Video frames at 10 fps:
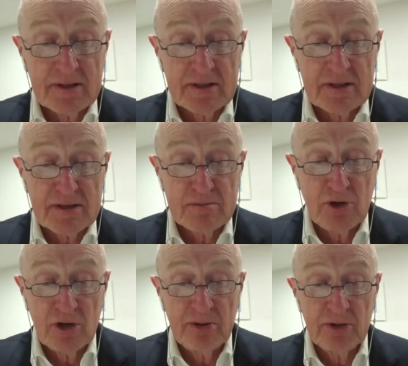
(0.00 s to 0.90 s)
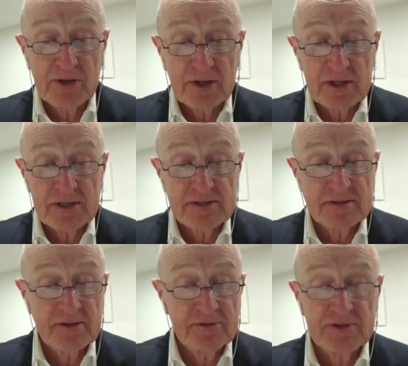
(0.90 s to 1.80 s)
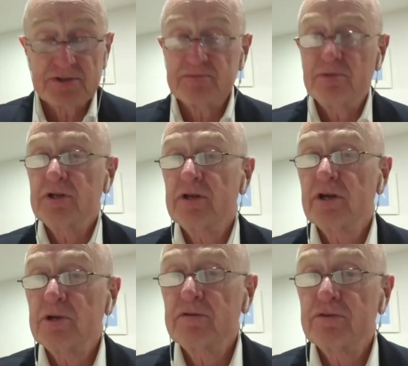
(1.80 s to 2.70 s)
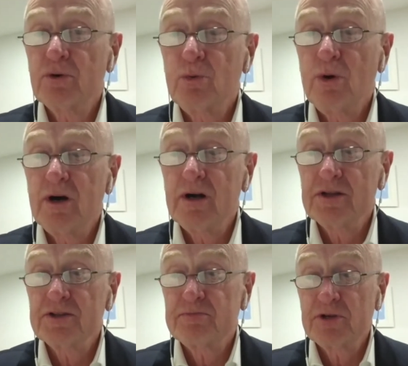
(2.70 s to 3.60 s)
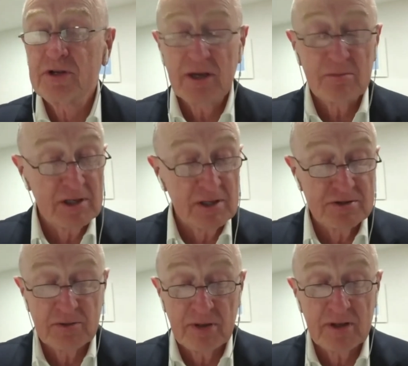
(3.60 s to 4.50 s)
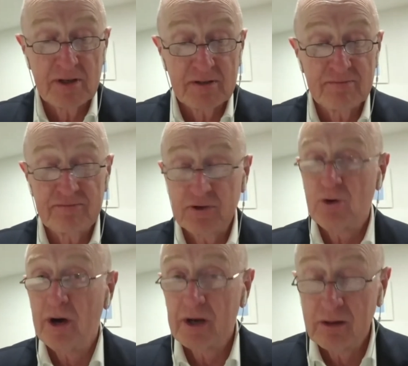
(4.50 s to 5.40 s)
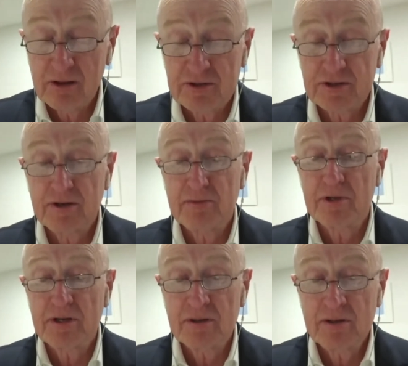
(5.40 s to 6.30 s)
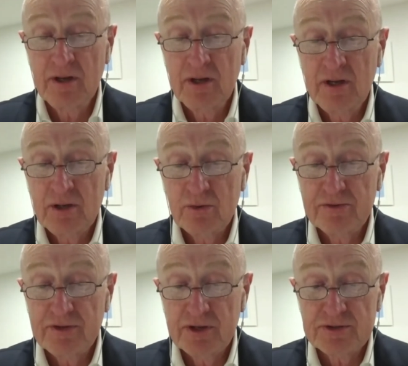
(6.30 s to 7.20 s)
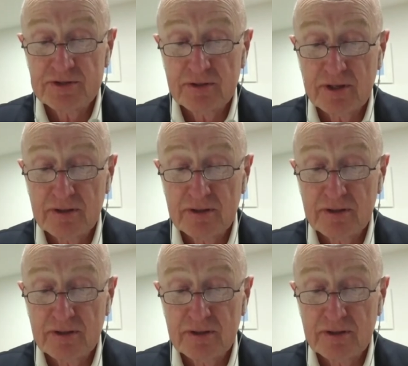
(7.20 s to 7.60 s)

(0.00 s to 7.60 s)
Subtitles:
And my point, I guess, is that this has been coming for a while. It's been happening in Japan for quite a long time now, with no sign